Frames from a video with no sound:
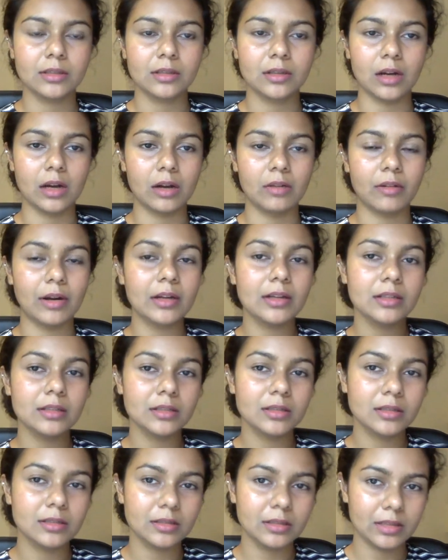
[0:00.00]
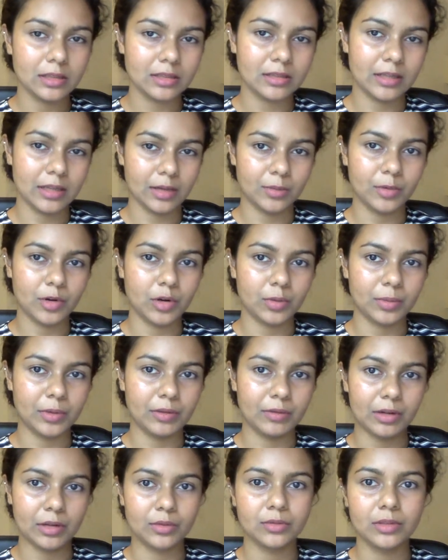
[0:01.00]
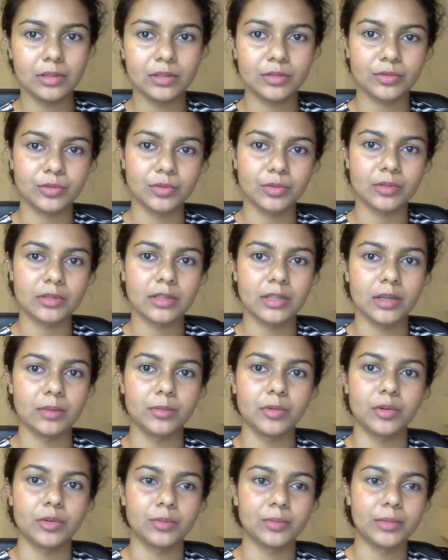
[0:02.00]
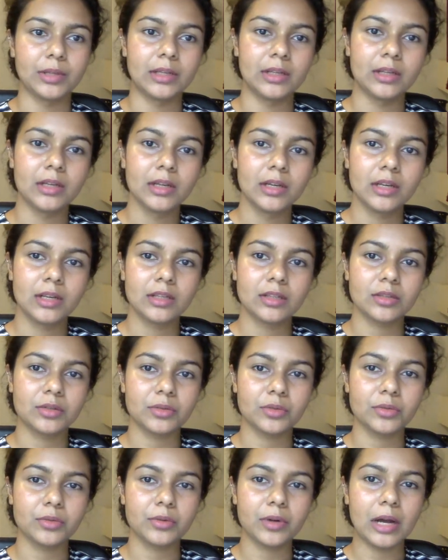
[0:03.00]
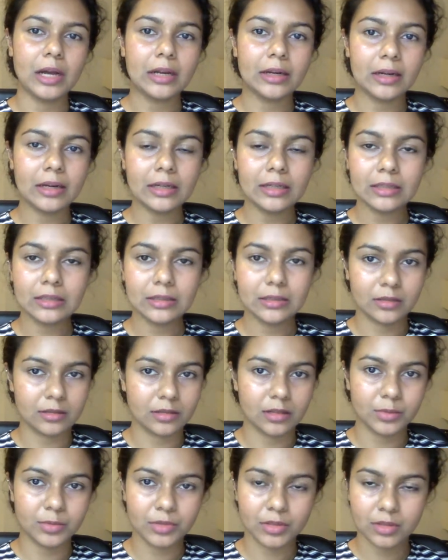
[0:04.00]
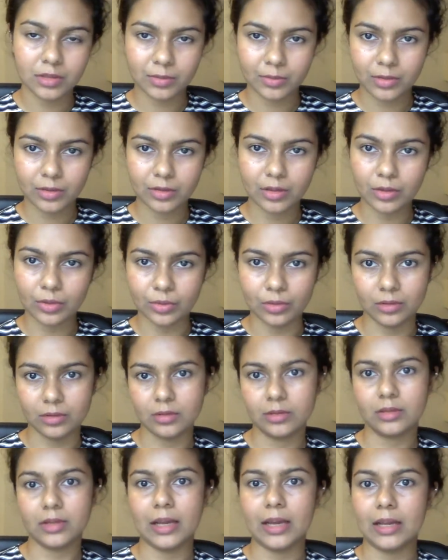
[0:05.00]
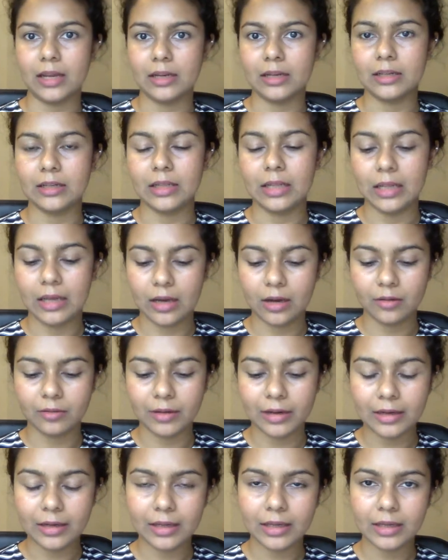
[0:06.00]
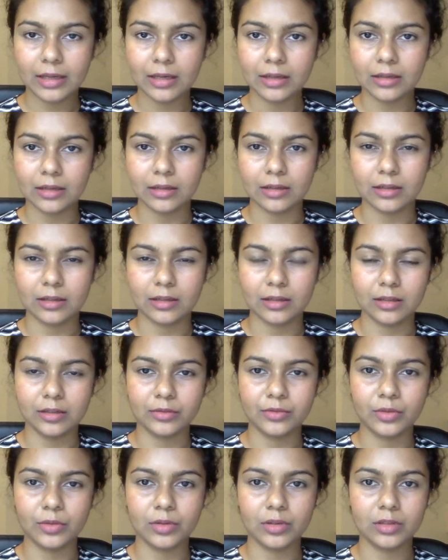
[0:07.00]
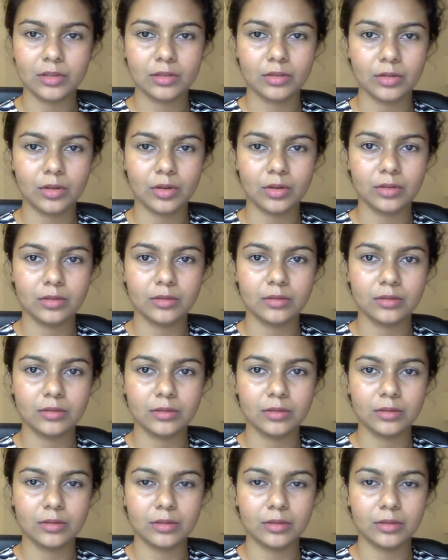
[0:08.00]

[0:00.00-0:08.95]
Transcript: What does this say about me? What do these roles say about me? So I read the descriptions about the roles, and they are very focused on